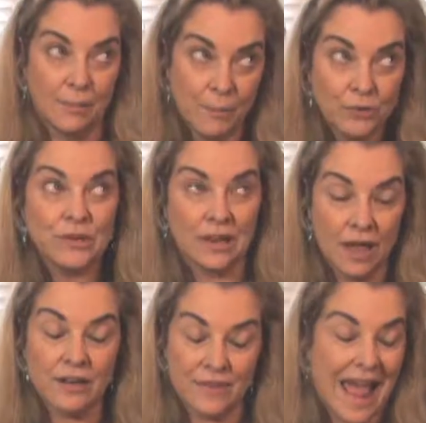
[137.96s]
A
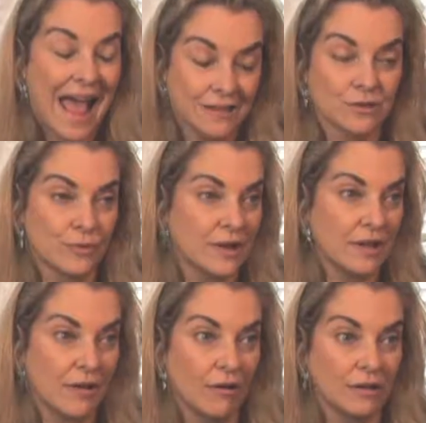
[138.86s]
lot of it has
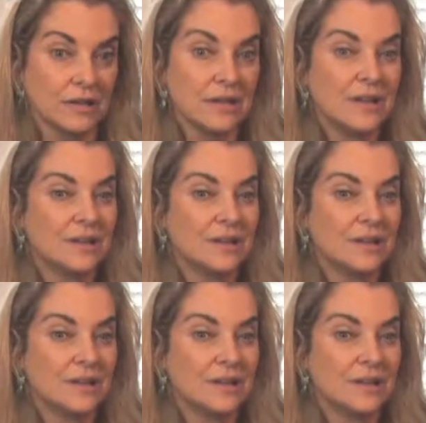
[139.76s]
already gone.